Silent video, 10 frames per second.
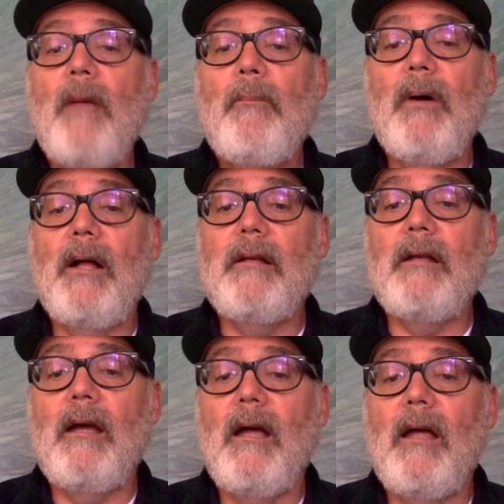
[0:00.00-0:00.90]
But
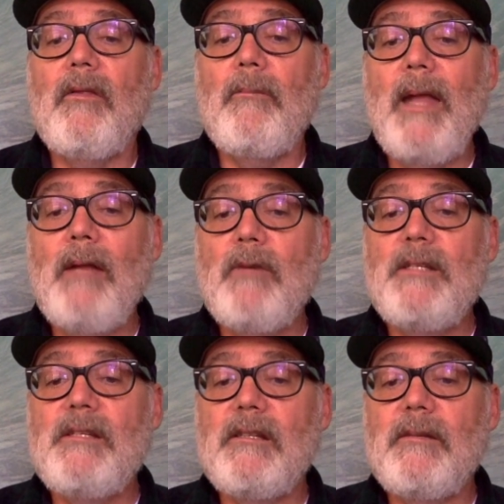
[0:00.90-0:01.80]
the main
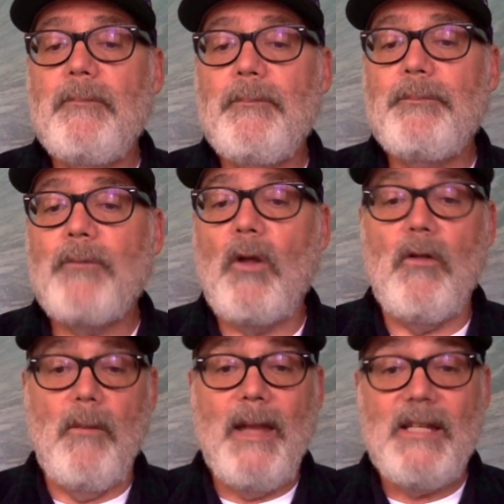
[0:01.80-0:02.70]
reason, or
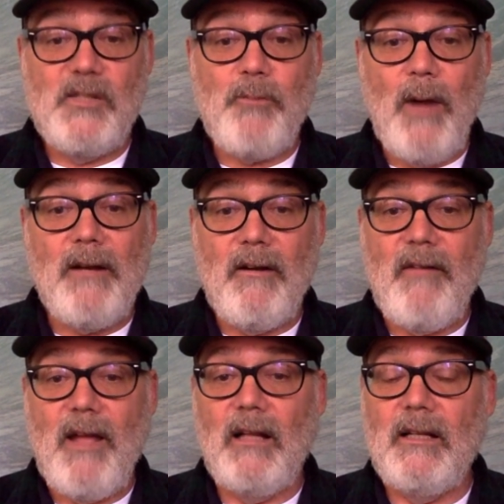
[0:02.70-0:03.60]
the main spreader of
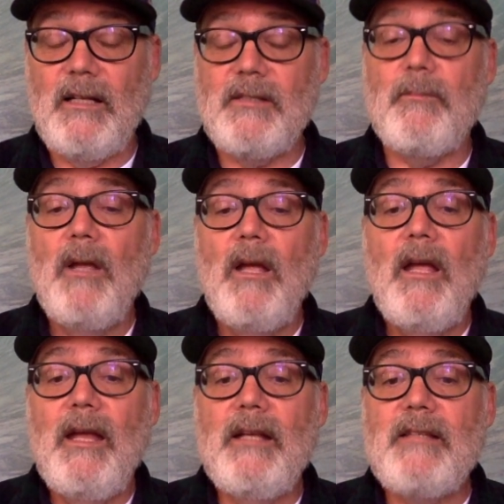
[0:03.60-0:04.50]
Hellenism,
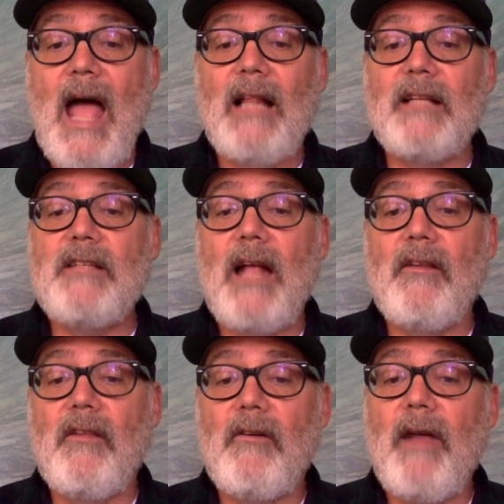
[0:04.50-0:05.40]
is
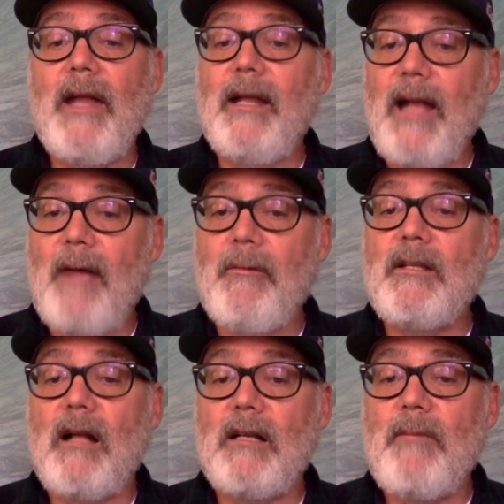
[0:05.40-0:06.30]
Alexander the Great, the guy we
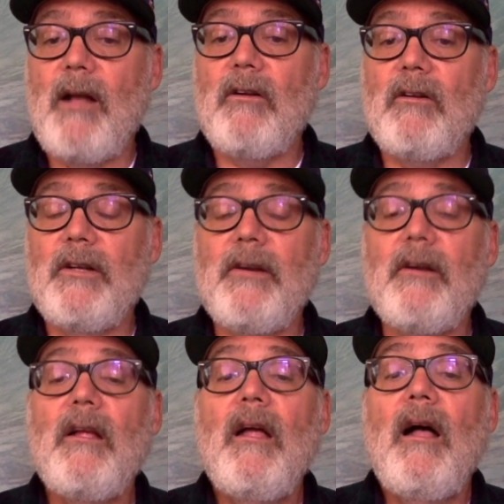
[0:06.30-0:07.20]
talked about earlier.
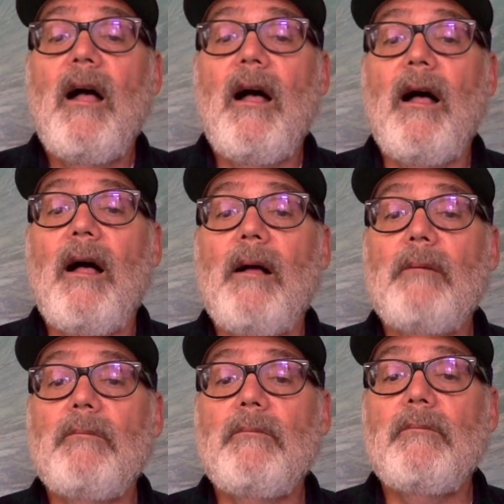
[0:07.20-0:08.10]

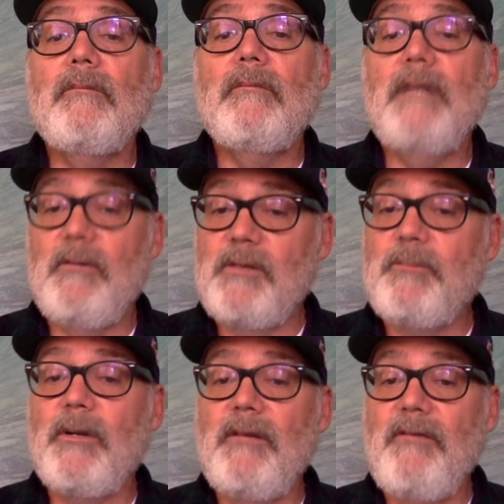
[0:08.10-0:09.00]
He was
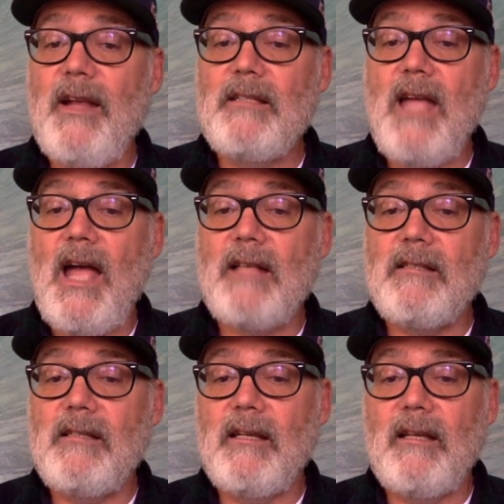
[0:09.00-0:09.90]
pretty
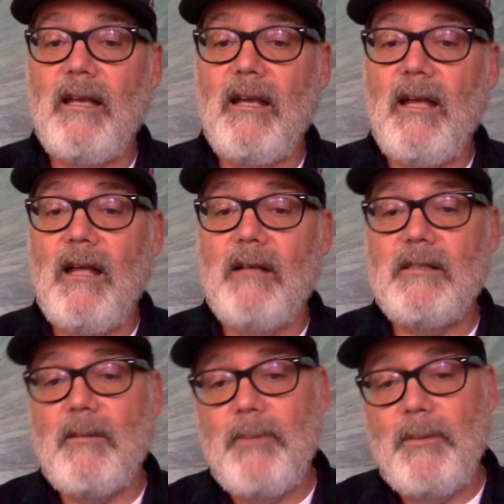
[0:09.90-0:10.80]
fantastic.
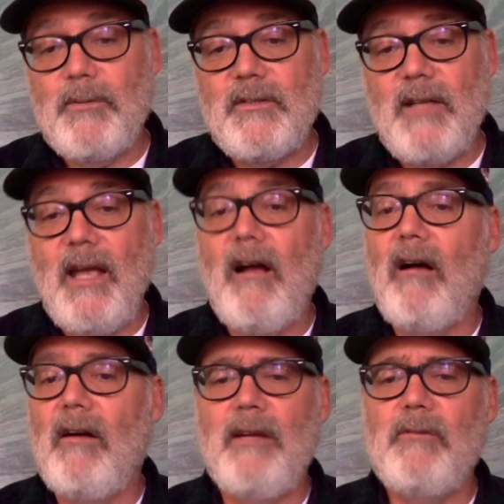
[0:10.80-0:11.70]
Some people say,
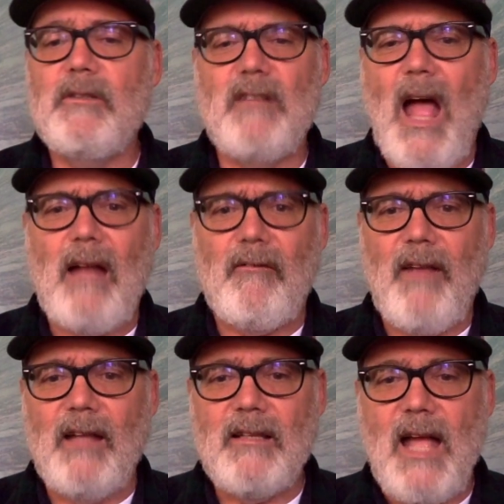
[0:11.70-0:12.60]
oh, he was not
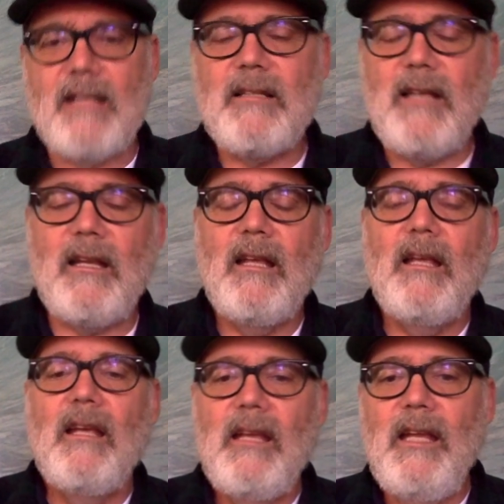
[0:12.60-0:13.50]
fantastic.
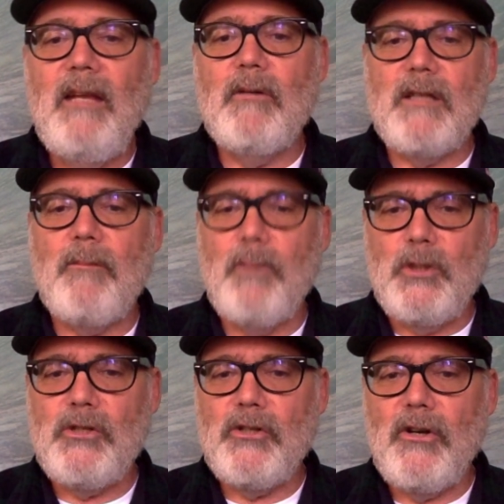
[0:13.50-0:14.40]
He was a
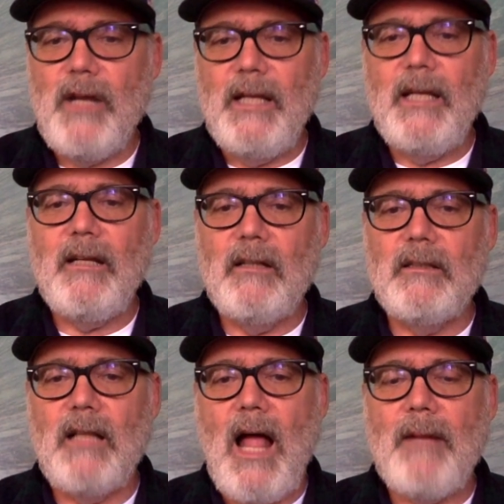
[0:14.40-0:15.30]
butcher and he killed
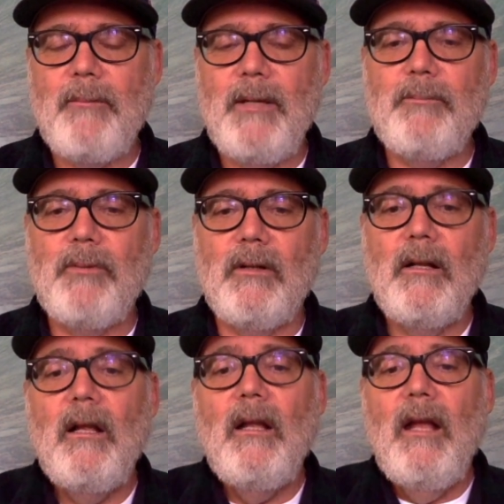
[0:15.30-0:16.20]
a lot of
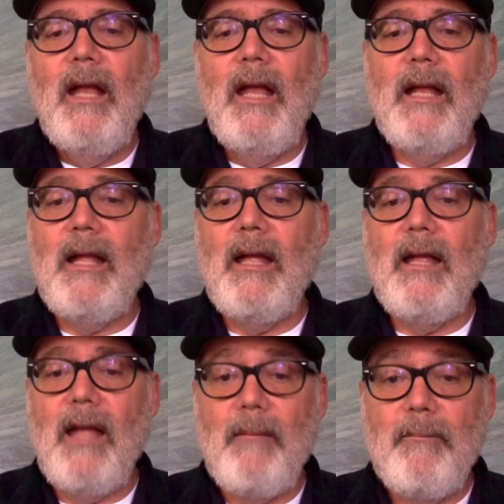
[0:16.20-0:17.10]
people. And
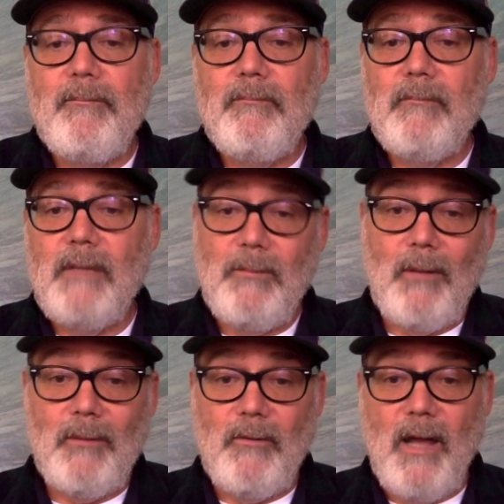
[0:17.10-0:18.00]
they're
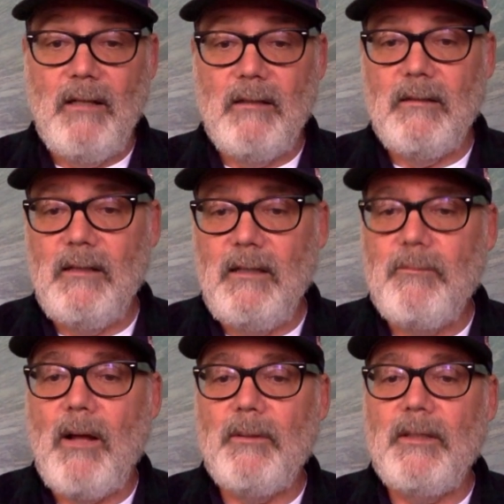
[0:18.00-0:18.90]
probably right. He
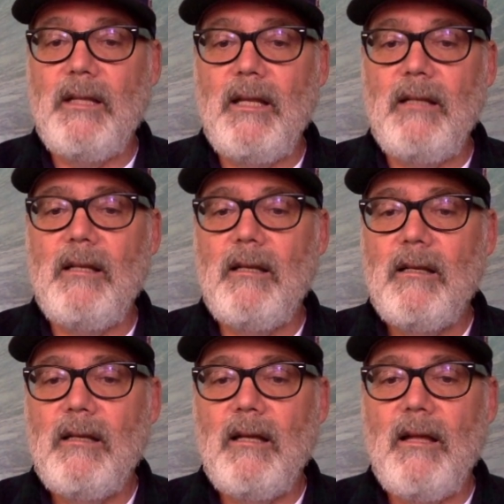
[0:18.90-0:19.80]
probably did.
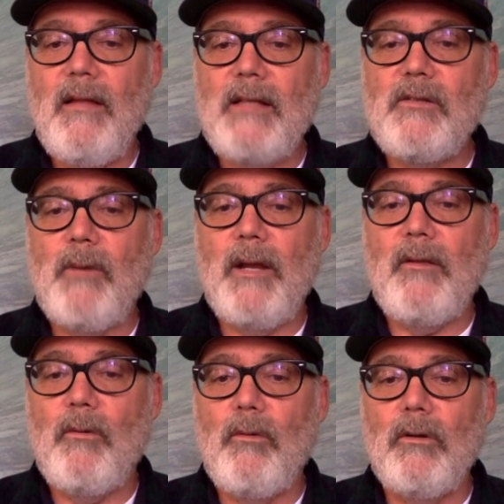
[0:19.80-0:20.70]
That's the way of
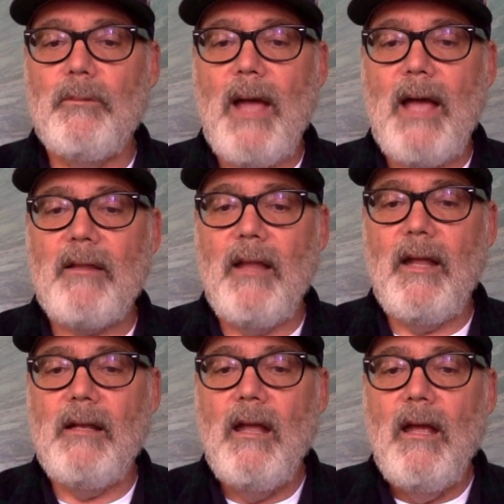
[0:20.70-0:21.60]
the world back
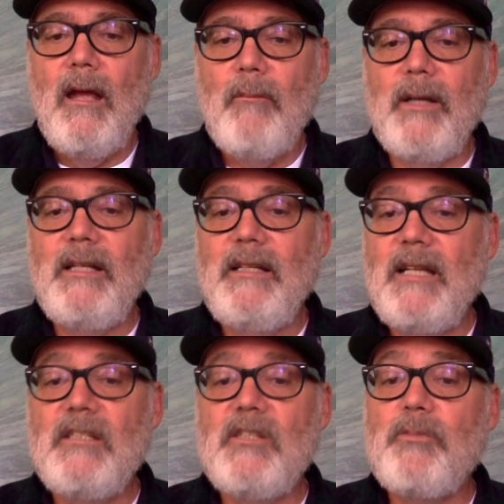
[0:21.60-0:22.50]
then. But he
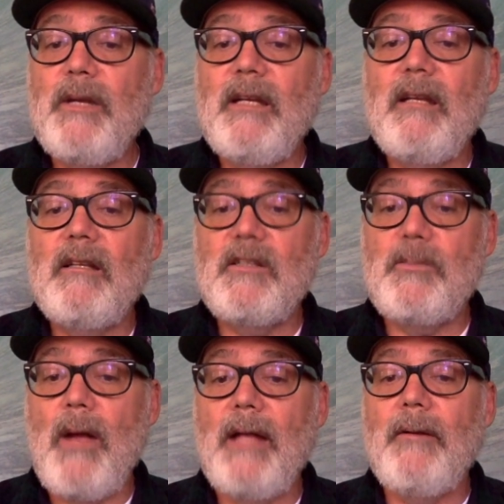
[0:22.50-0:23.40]
did
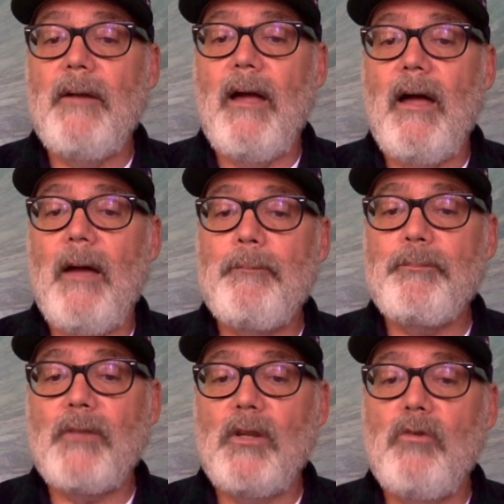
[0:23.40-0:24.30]
spread
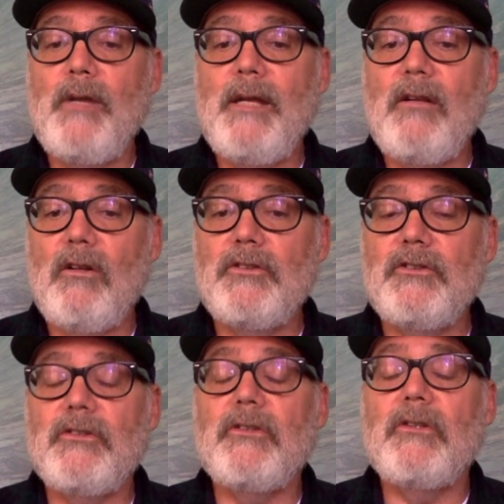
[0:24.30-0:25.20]
Greek
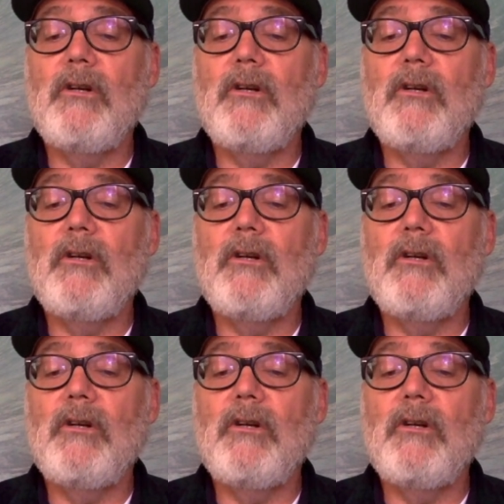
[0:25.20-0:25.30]
culture